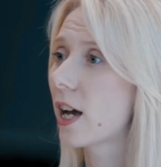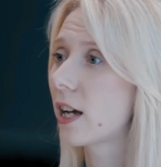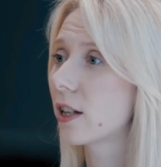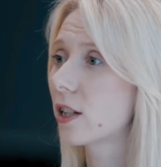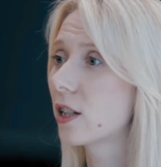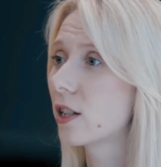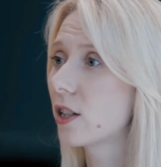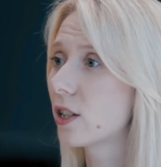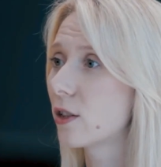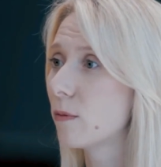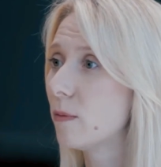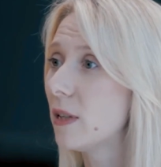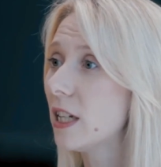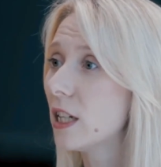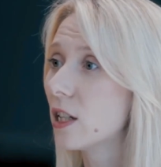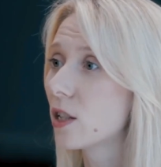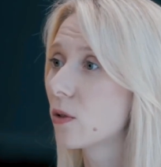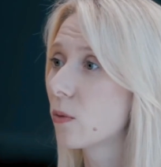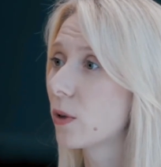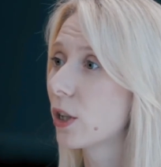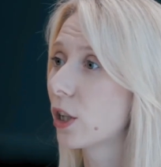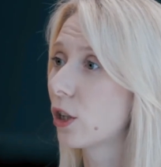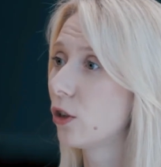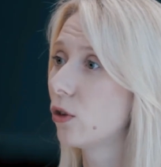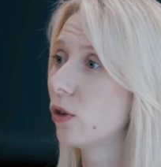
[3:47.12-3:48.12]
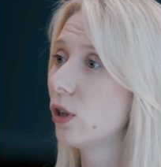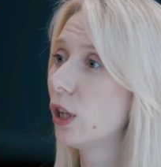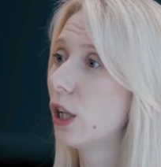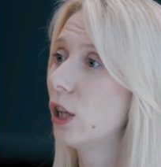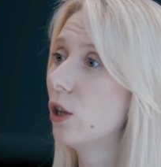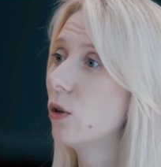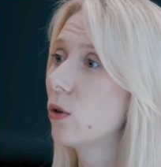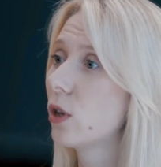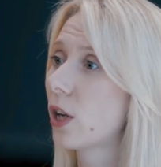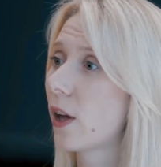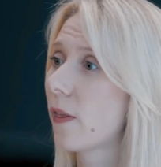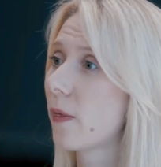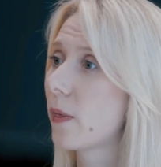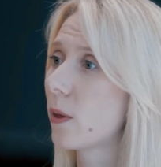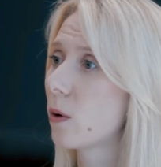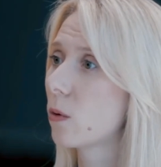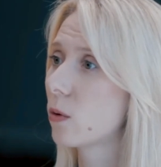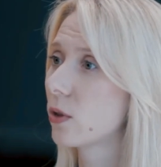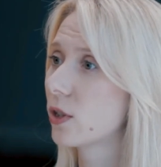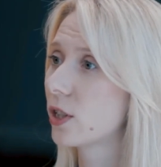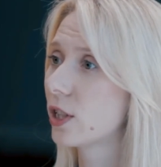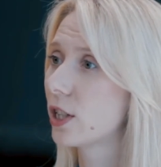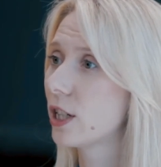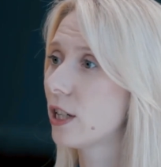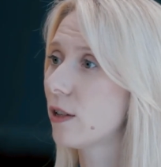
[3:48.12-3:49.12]
that means we can only look at
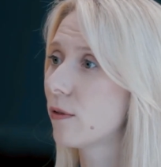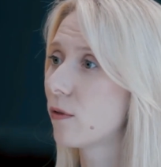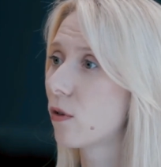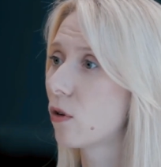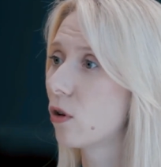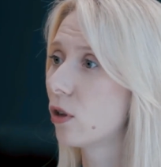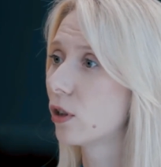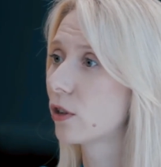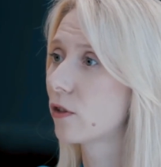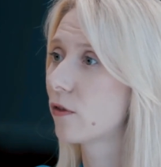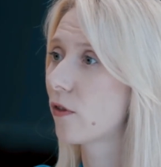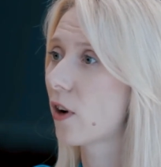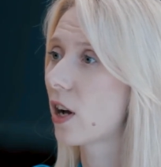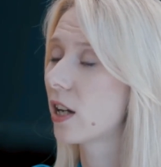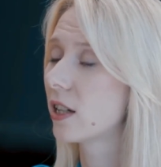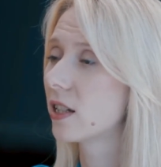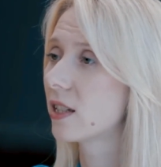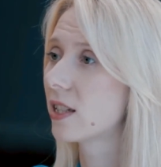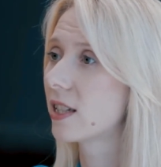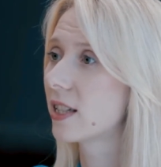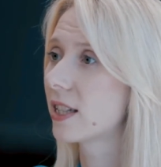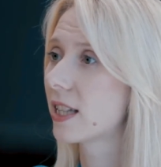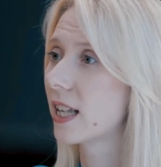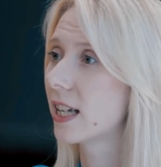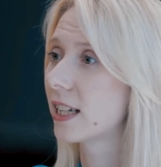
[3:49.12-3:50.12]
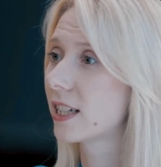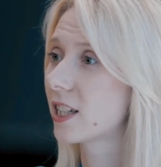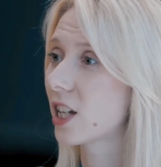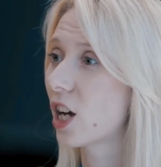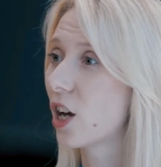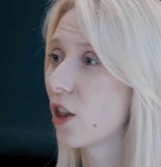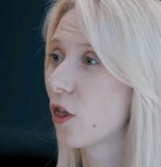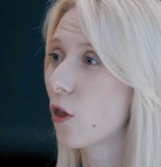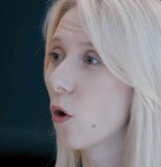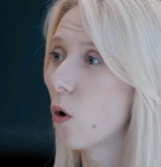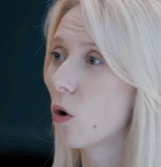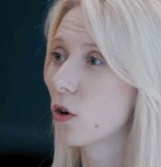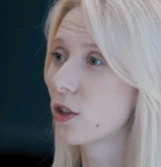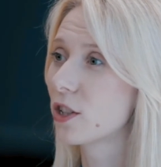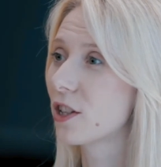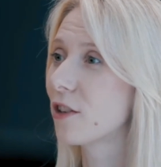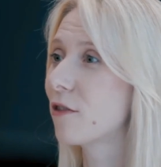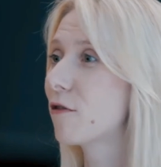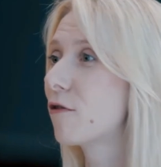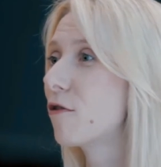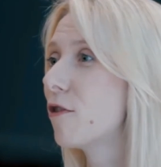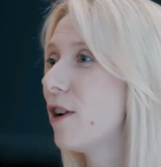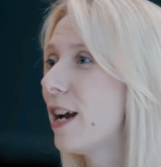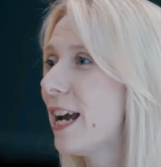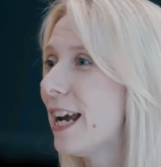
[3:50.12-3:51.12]
those default funds that are not
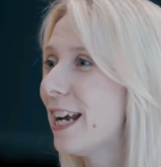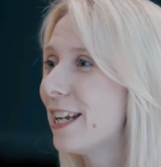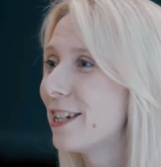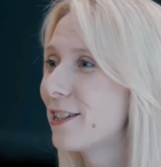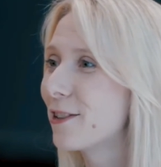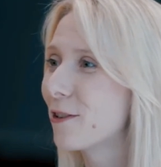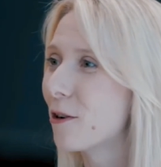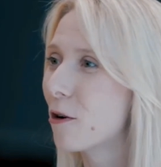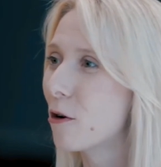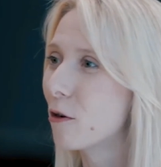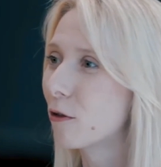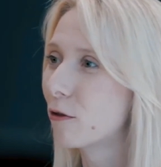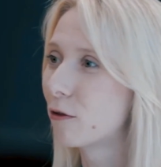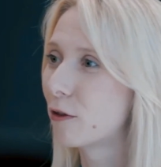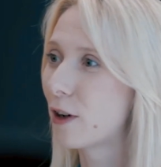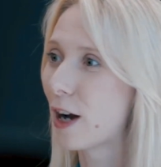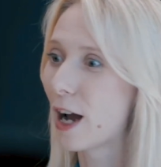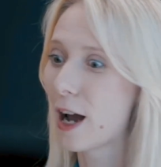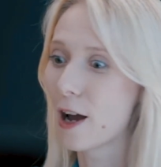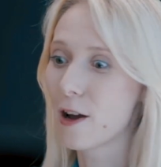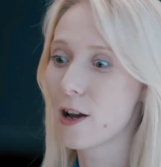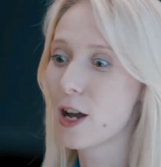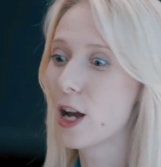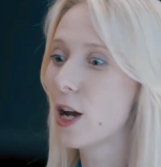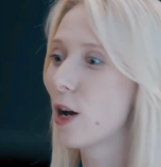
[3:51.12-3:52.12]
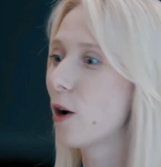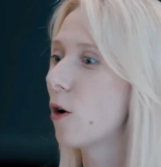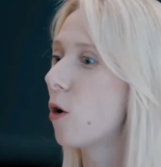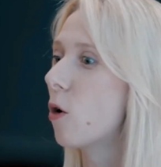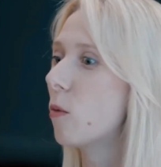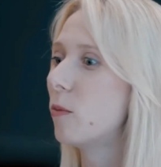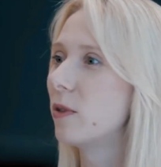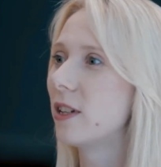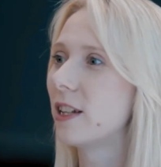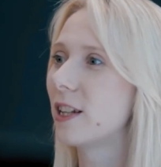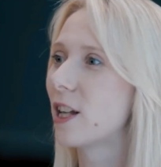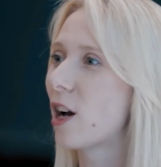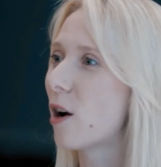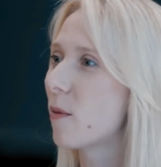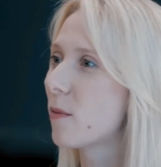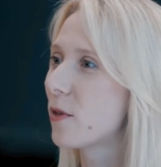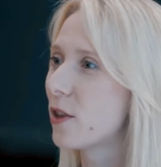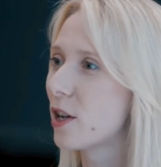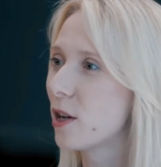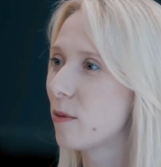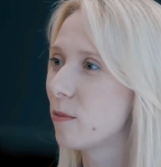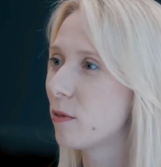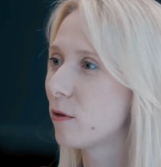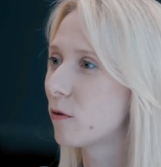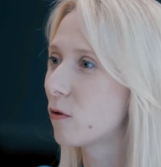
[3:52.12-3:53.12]
afraid of uh, opening up
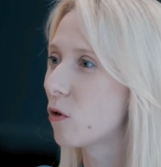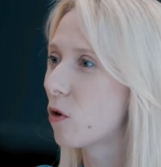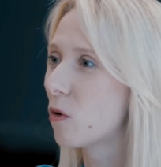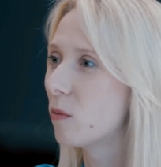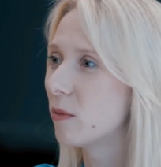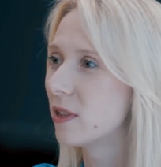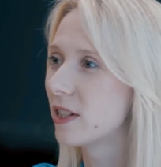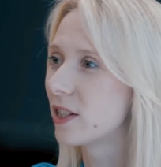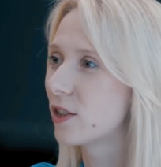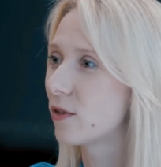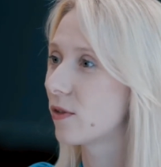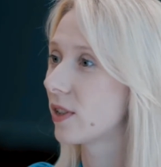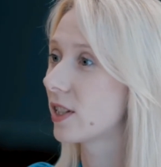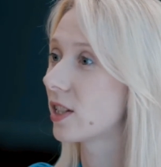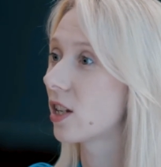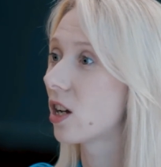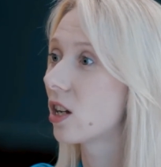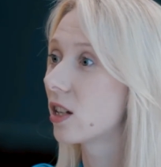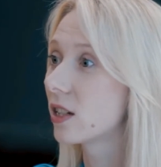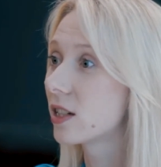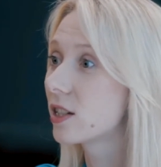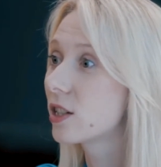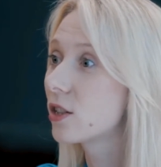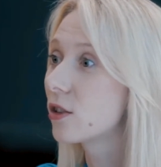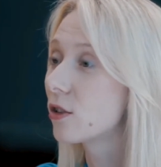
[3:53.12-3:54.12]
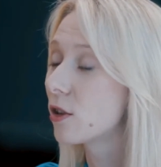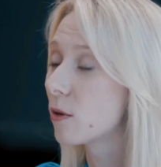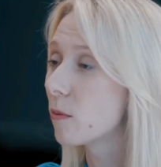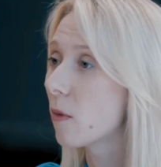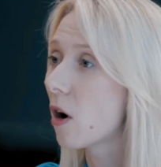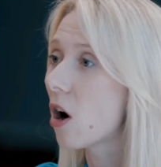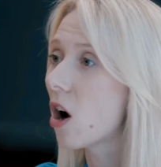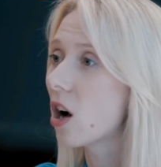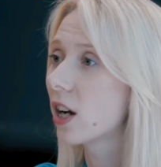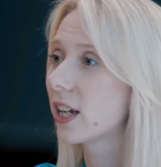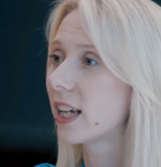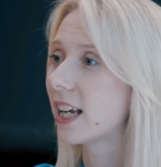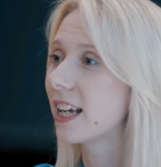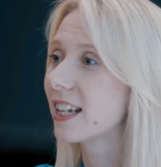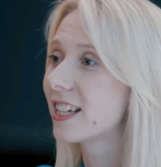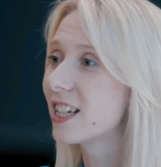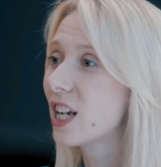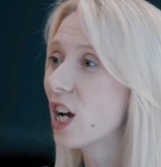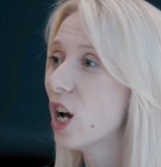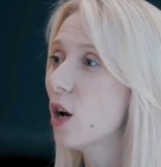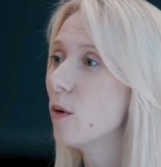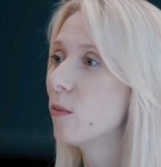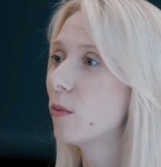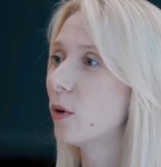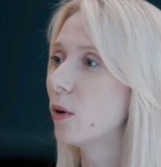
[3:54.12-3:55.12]
their performance results to the market,
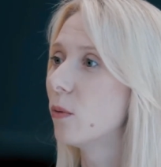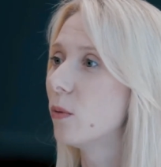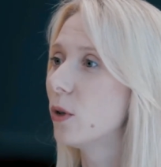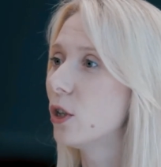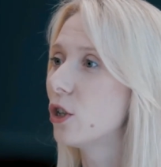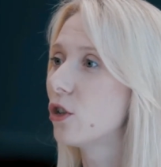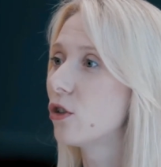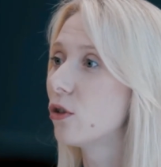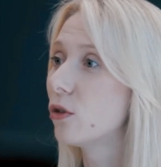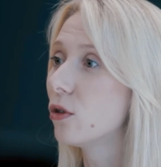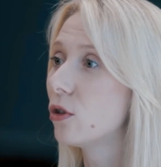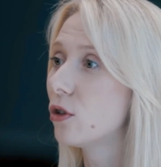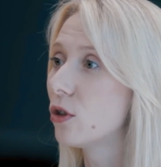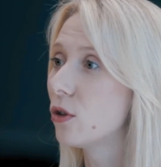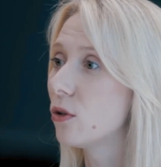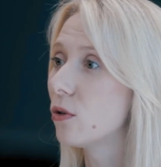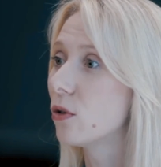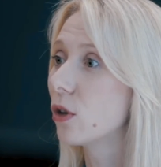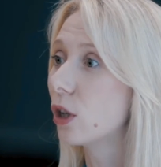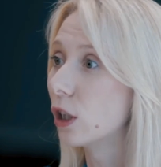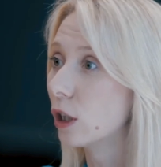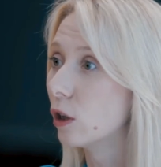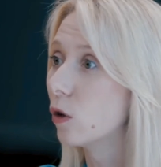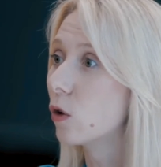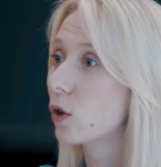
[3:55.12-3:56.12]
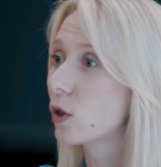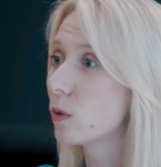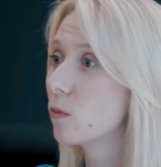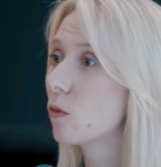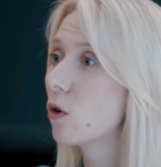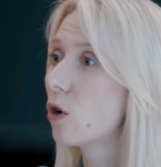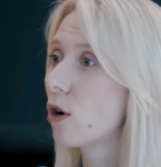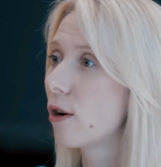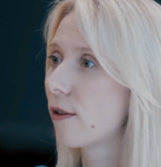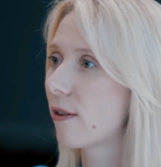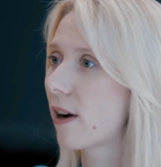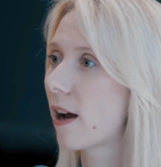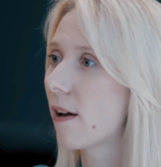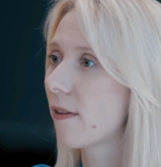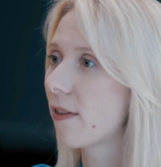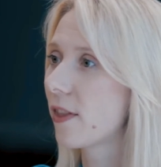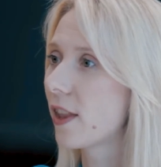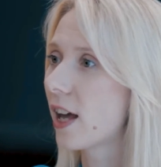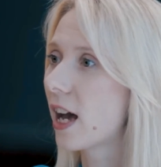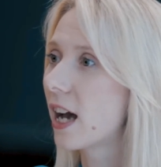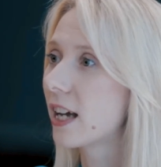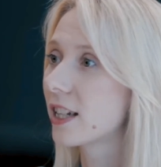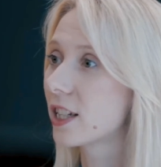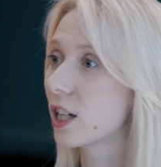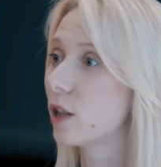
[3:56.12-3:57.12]
but we should do a lot more around
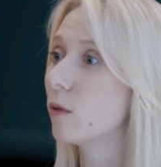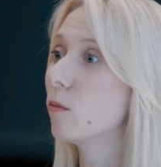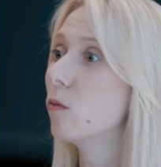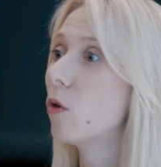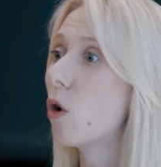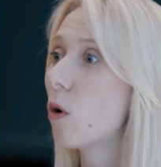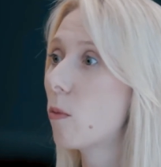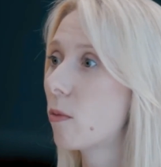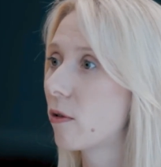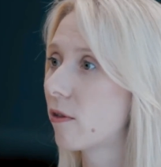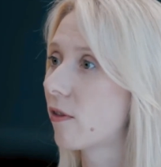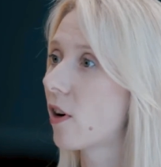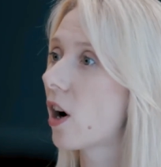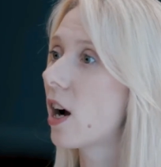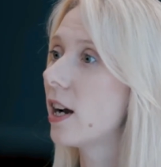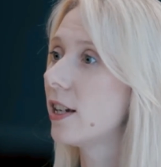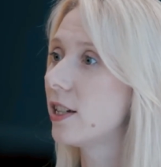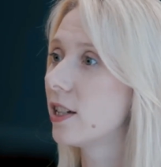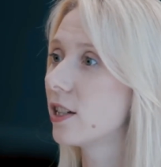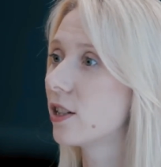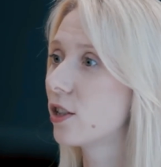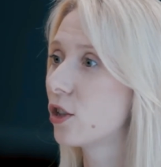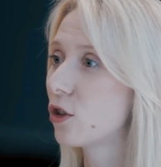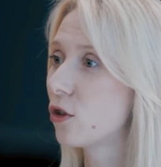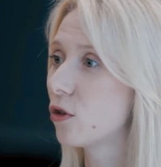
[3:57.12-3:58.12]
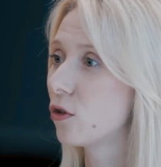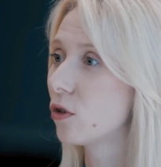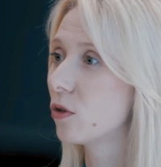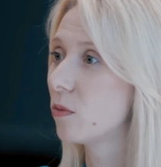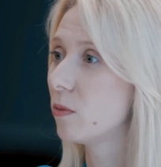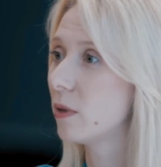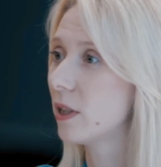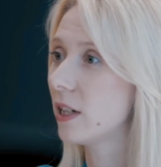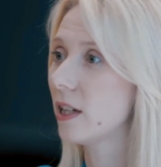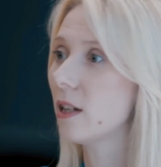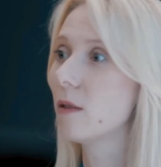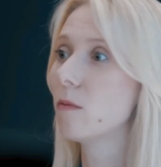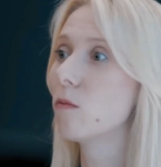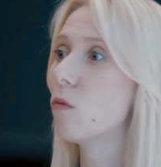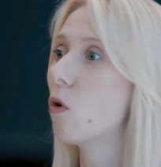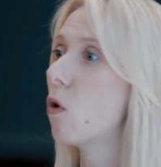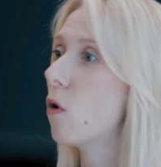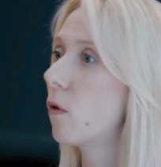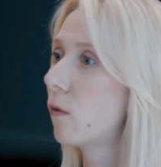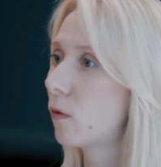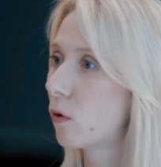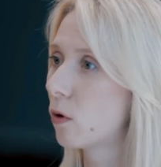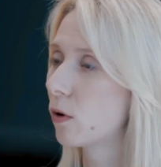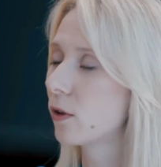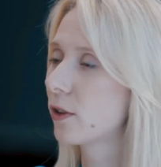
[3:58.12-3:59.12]
that, and more providers should be
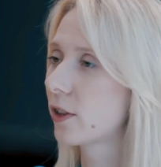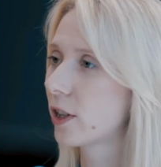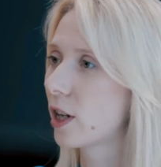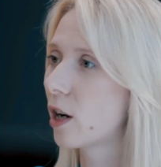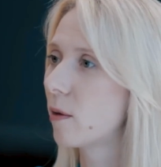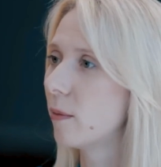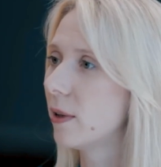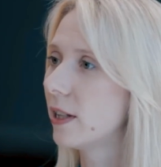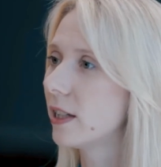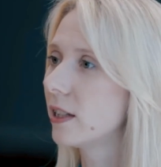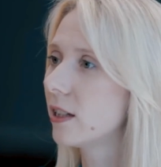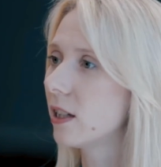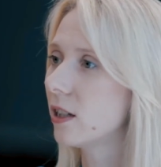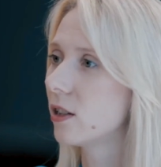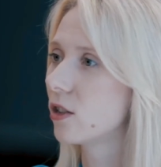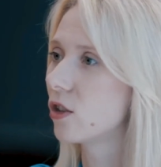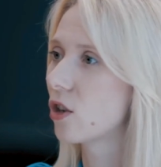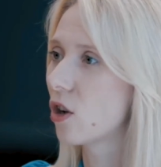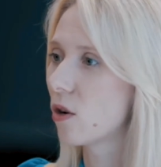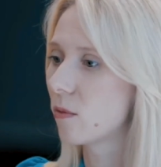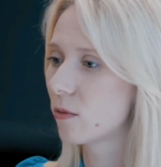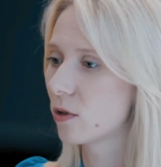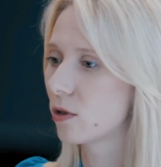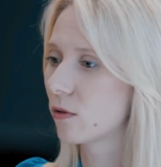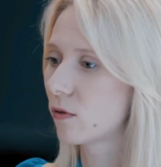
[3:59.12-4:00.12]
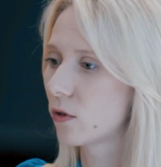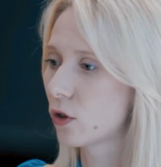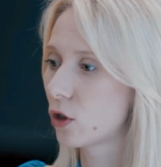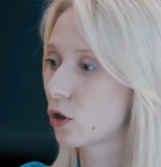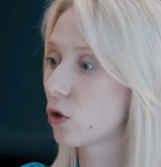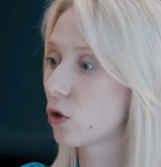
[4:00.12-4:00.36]
more forthcoming in terms of